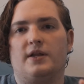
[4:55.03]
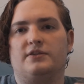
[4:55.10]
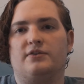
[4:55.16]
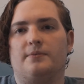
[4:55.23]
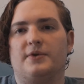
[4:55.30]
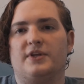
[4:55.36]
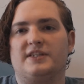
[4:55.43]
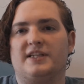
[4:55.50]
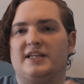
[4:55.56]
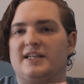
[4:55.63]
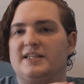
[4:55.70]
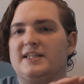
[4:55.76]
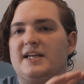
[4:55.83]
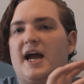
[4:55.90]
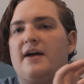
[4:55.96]
And so I'm realizing it
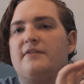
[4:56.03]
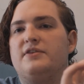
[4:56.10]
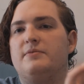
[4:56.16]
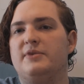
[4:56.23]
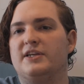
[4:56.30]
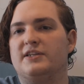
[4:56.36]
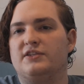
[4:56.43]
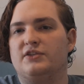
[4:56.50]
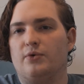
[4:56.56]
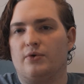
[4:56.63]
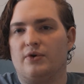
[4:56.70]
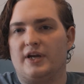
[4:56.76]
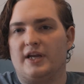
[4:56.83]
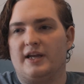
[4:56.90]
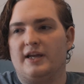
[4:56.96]
doesn't have to be a
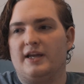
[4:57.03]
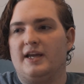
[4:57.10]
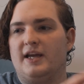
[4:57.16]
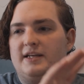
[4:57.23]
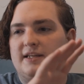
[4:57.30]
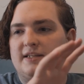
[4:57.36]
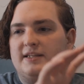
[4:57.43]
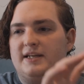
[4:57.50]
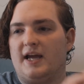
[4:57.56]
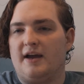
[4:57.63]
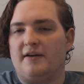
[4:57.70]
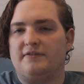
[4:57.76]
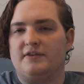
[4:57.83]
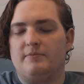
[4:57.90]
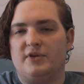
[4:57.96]
story. It doesn't
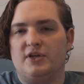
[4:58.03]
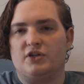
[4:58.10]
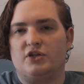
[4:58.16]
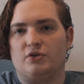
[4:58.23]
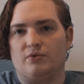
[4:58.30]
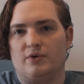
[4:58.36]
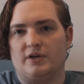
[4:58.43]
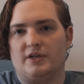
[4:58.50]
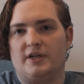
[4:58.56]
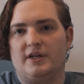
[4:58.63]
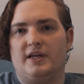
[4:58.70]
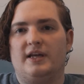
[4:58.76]
have to be a short.